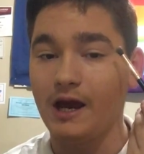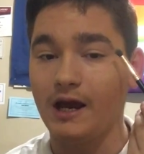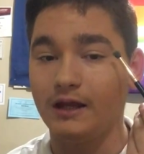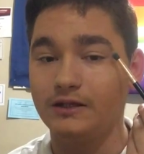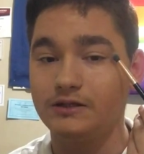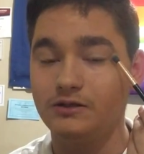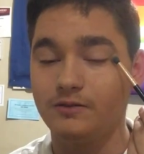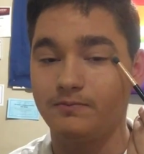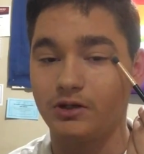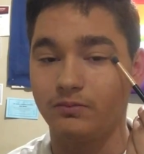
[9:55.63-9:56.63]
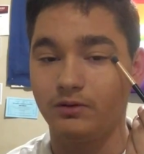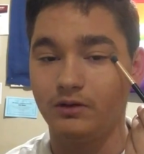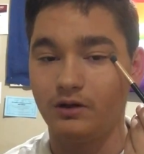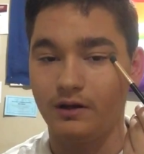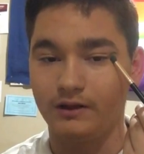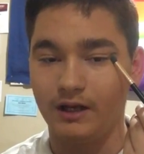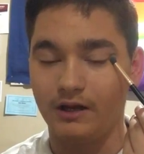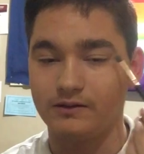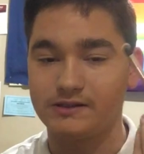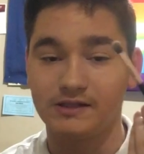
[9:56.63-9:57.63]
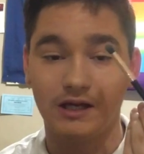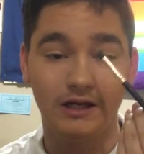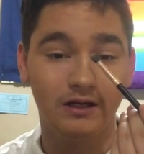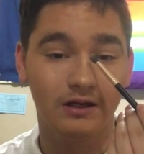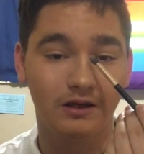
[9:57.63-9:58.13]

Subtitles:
I like to do the purple on the outside